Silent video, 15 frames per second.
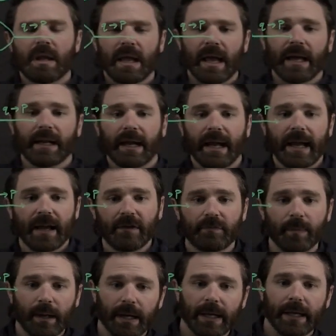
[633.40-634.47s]
And I have
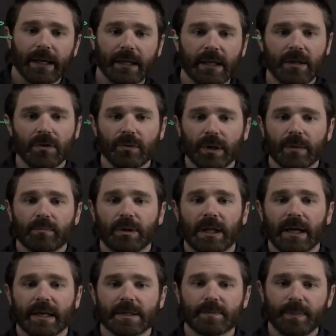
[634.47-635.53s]
my Q
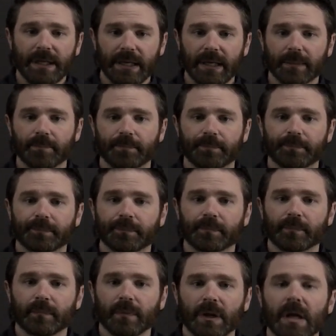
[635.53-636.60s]
implies P.
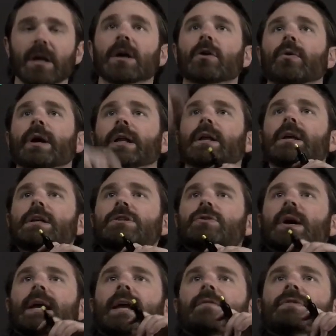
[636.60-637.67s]
Great, so
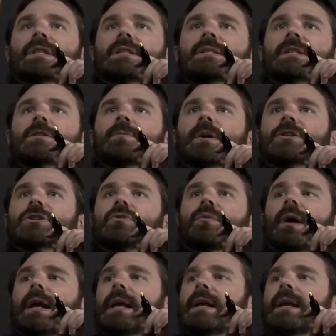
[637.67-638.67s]
I have this expression right